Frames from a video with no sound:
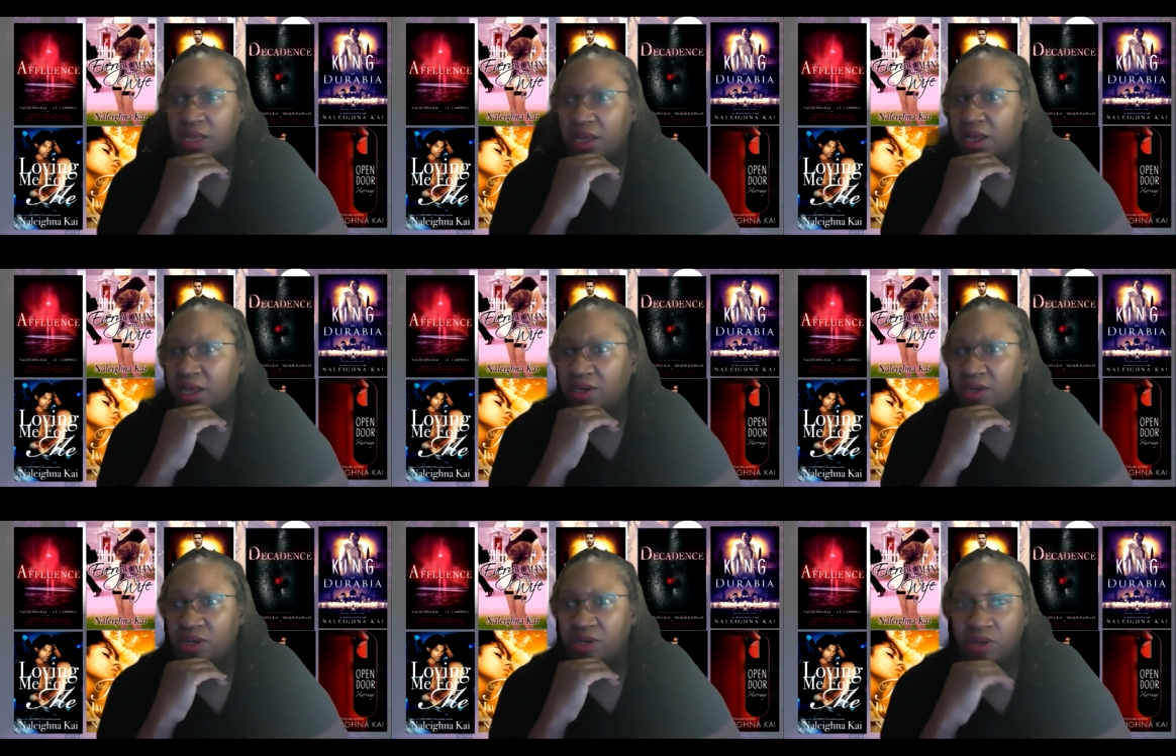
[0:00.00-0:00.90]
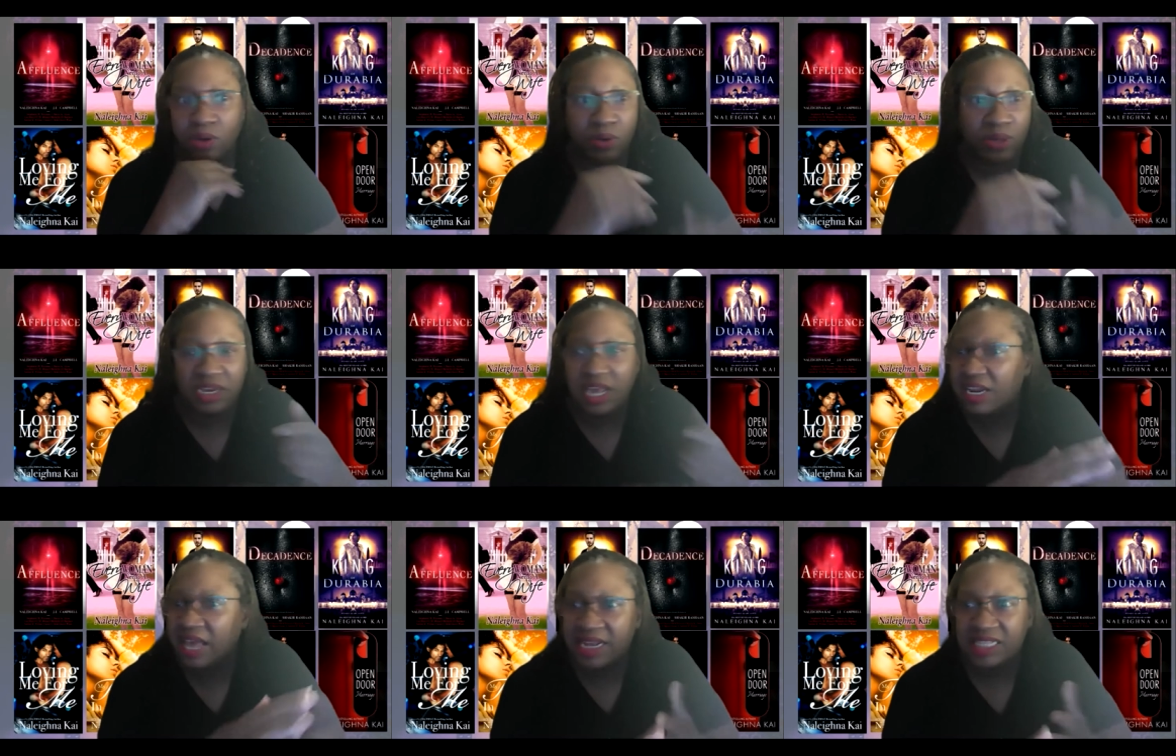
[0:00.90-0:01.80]
Uh, no, not
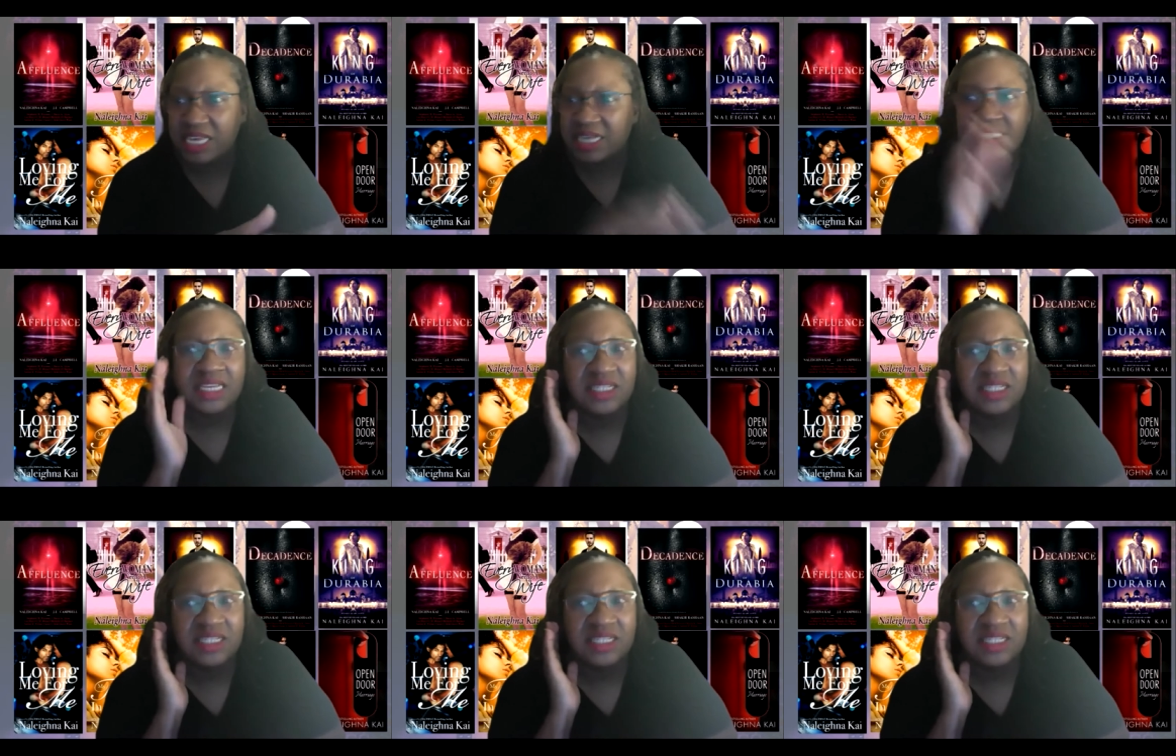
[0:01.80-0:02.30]
a lot of text.